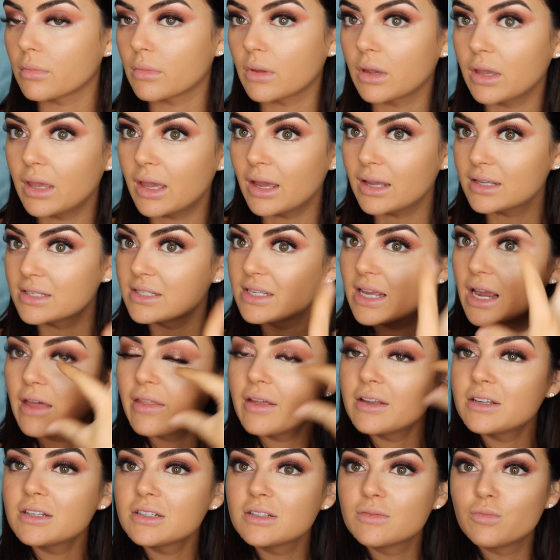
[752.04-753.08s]
Yeah, see
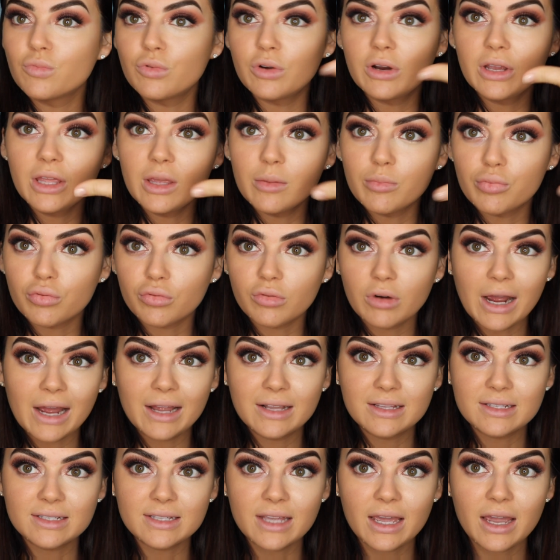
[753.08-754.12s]
how that just really
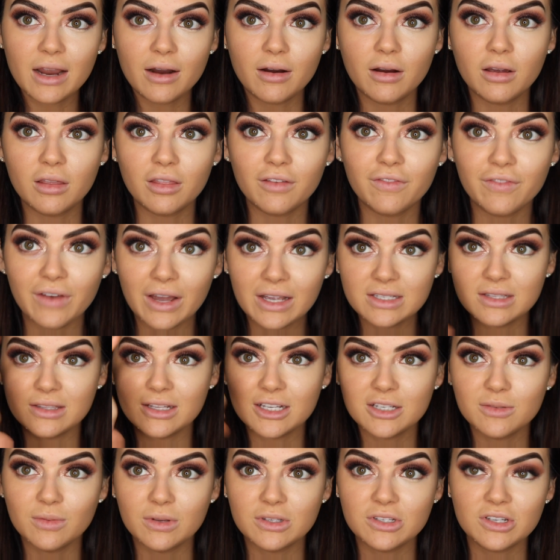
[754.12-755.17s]
brightens the area of the face
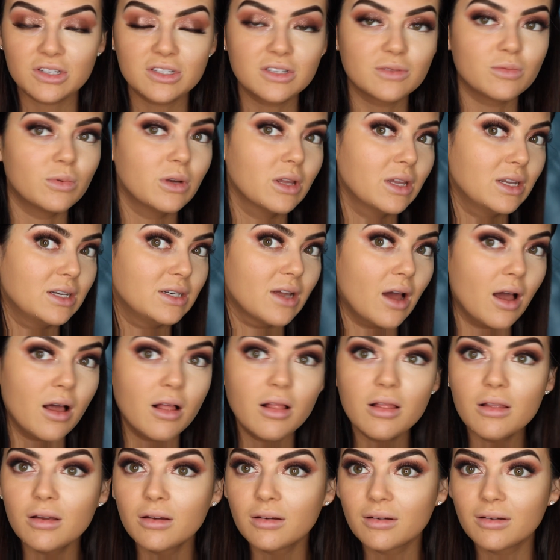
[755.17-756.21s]
and this one's just really
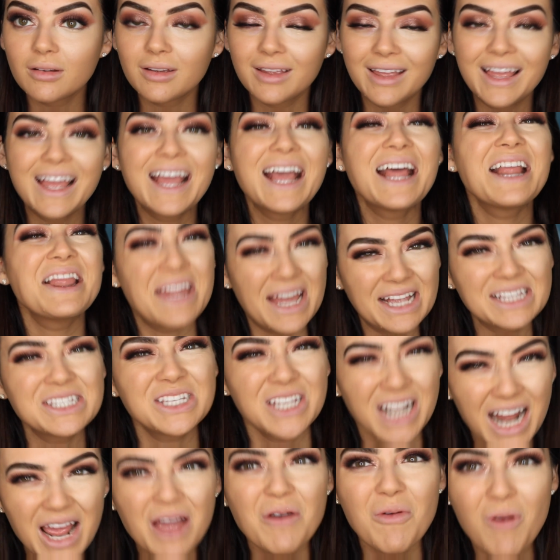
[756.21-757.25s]
dull?
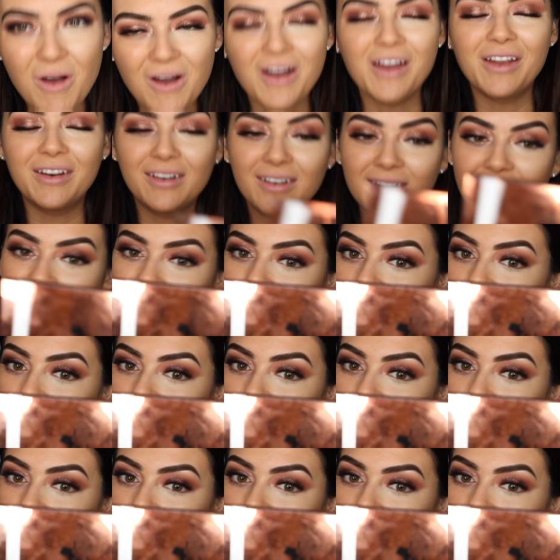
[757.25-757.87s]
That's what I want,